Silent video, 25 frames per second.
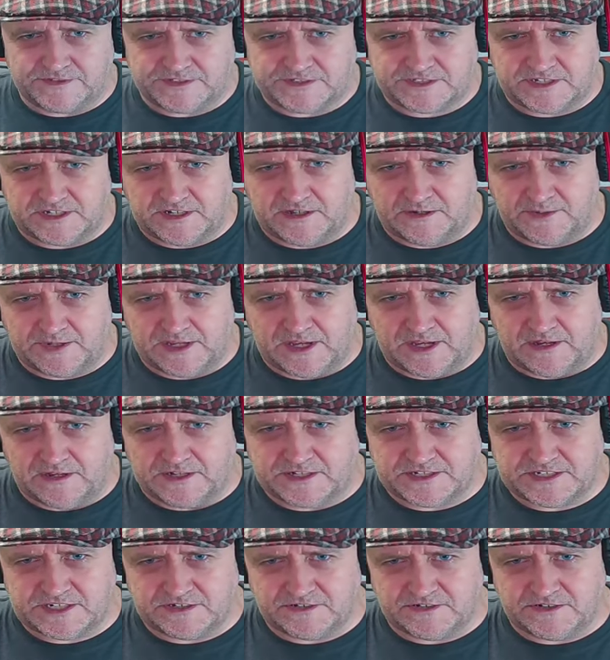So here we go.
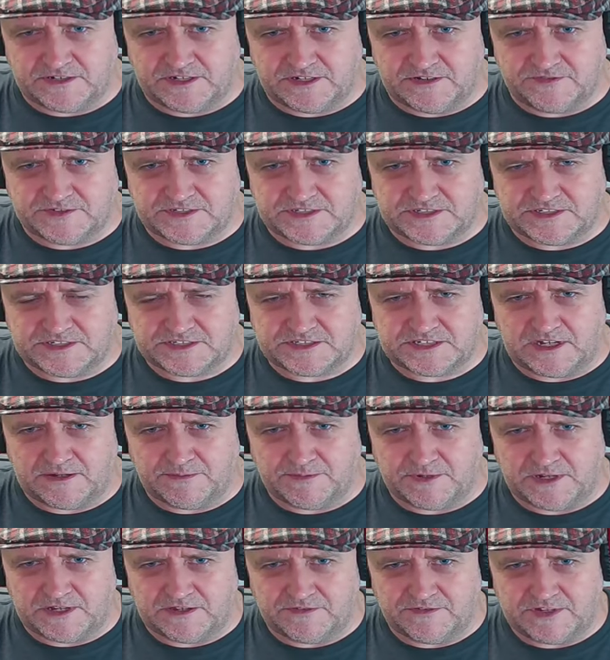Let's head on over to this
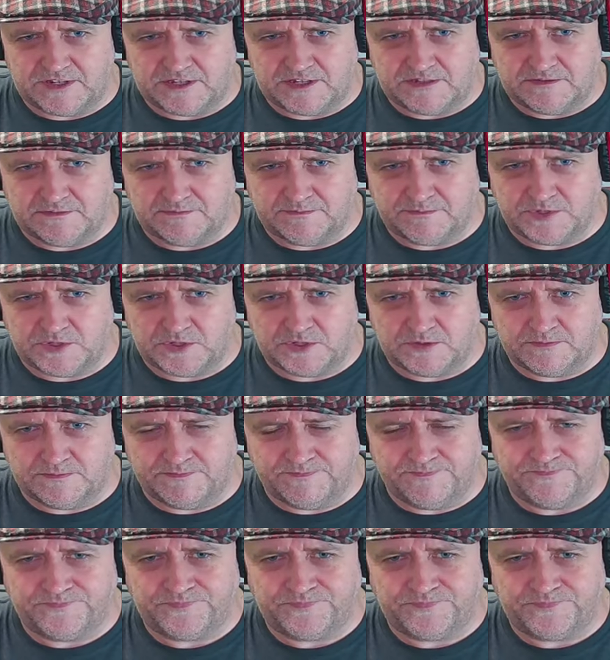terminal over here. Boom.